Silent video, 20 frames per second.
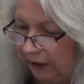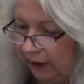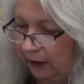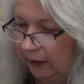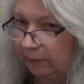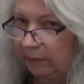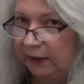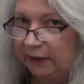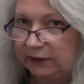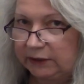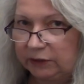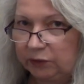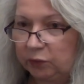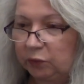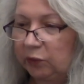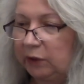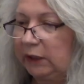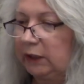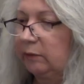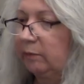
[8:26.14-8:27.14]
Um, I did
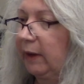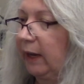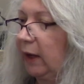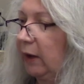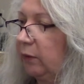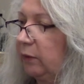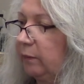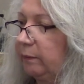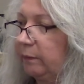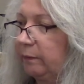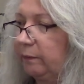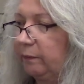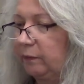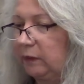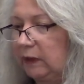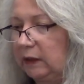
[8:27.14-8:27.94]
read about